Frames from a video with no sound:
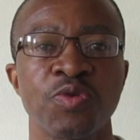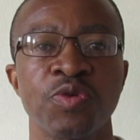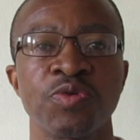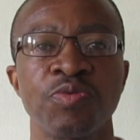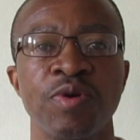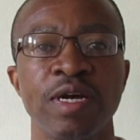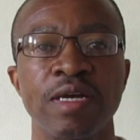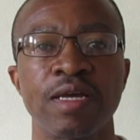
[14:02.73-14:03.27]

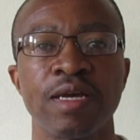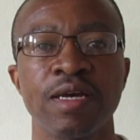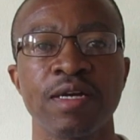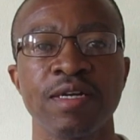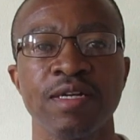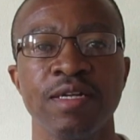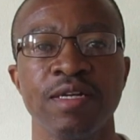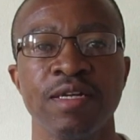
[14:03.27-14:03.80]
not
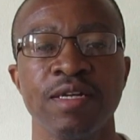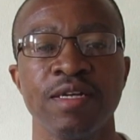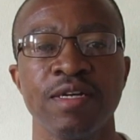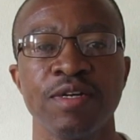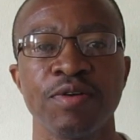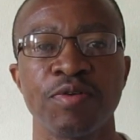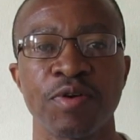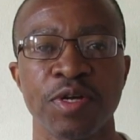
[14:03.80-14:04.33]
working,
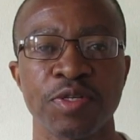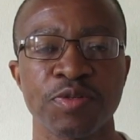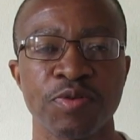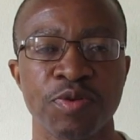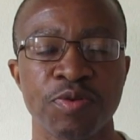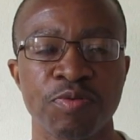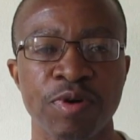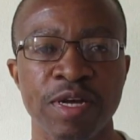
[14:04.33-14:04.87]
or it's
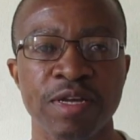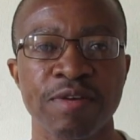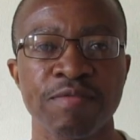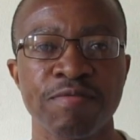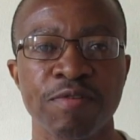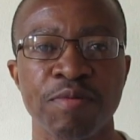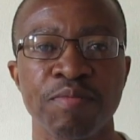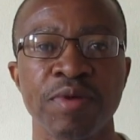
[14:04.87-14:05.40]
not
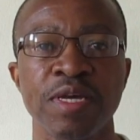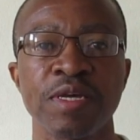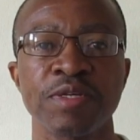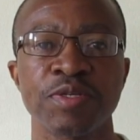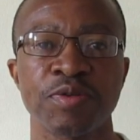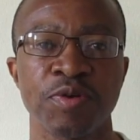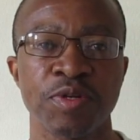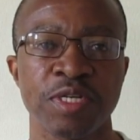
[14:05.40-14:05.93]
working for me,
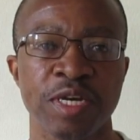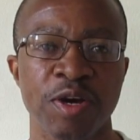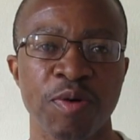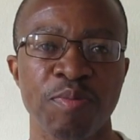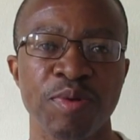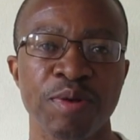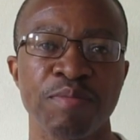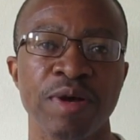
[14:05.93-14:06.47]
it's not
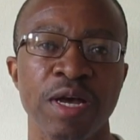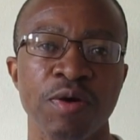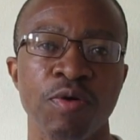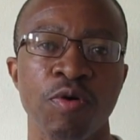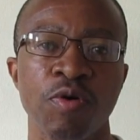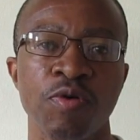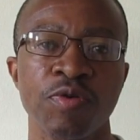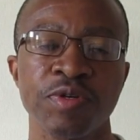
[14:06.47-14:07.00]
helping my
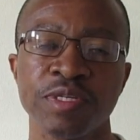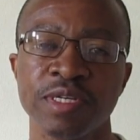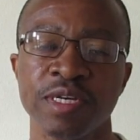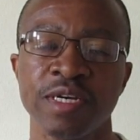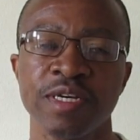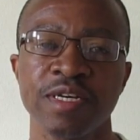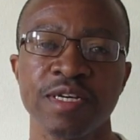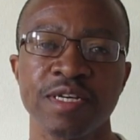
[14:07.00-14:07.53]
goals,
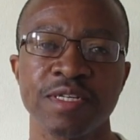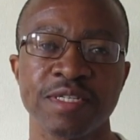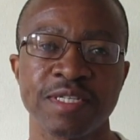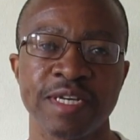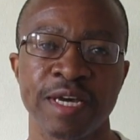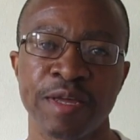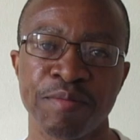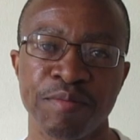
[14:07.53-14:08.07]
it's
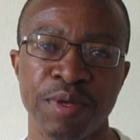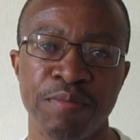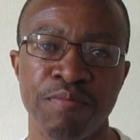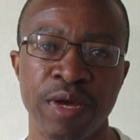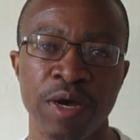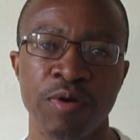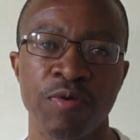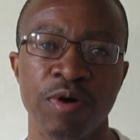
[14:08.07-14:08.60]
taking me
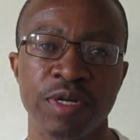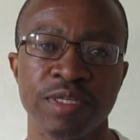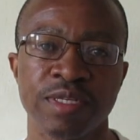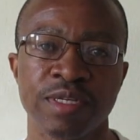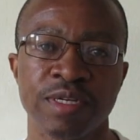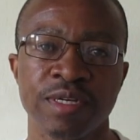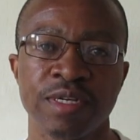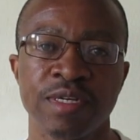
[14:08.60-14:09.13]

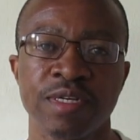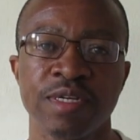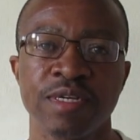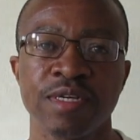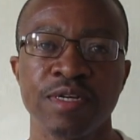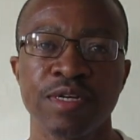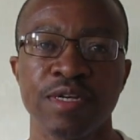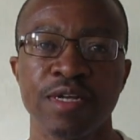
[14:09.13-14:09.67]
backwards.
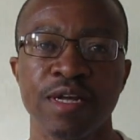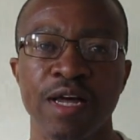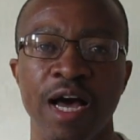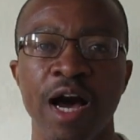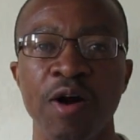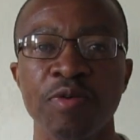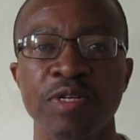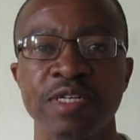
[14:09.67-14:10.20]

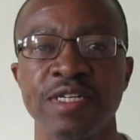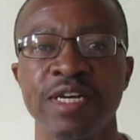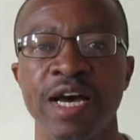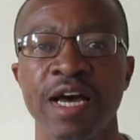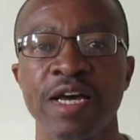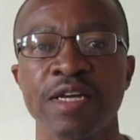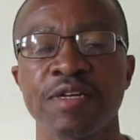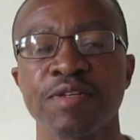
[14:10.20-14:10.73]
How did
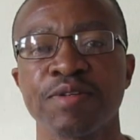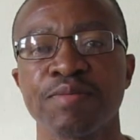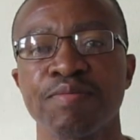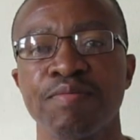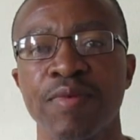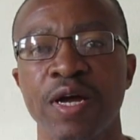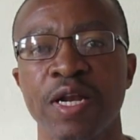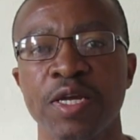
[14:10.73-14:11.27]
I
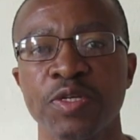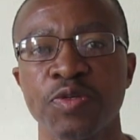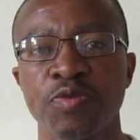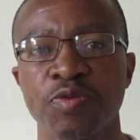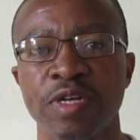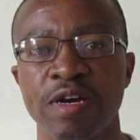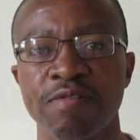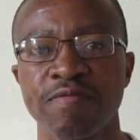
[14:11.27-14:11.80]
manage
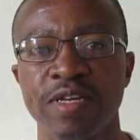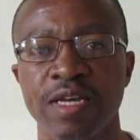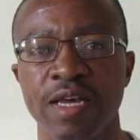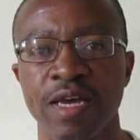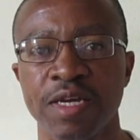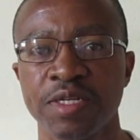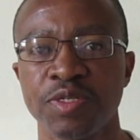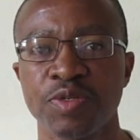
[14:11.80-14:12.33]
to
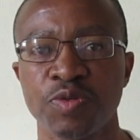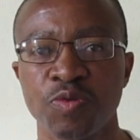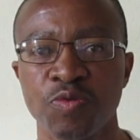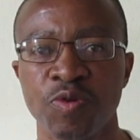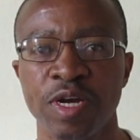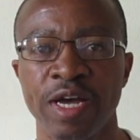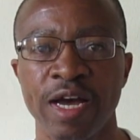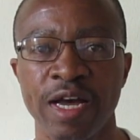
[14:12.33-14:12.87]
navigate to
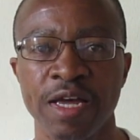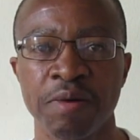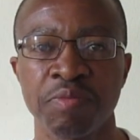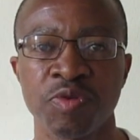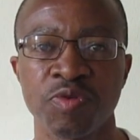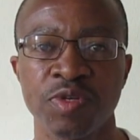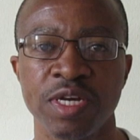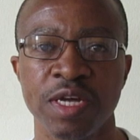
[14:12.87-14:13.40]
where I
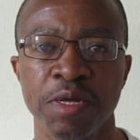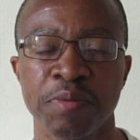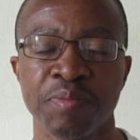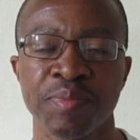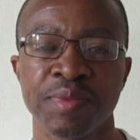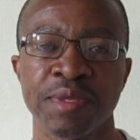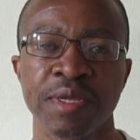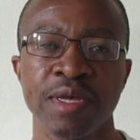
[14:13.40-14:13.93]
am today?
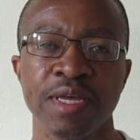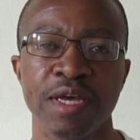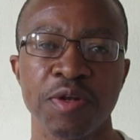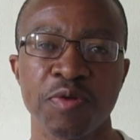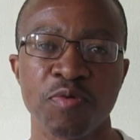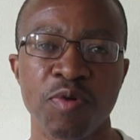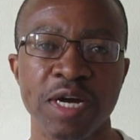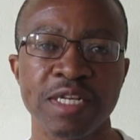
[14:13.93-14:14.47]

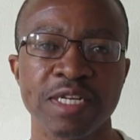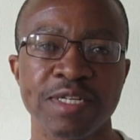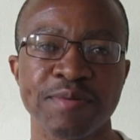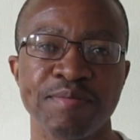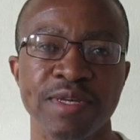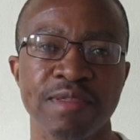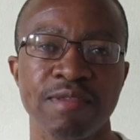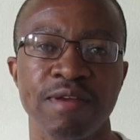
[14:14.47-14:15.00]
And what
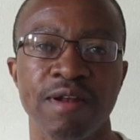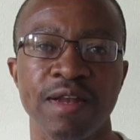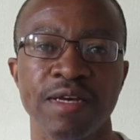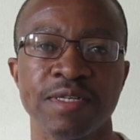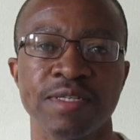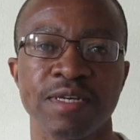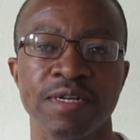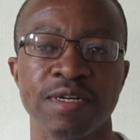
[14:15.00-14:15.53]
has been the
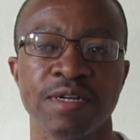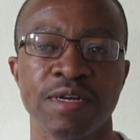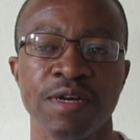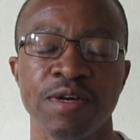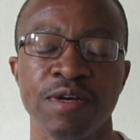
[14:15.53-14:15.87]
lesson?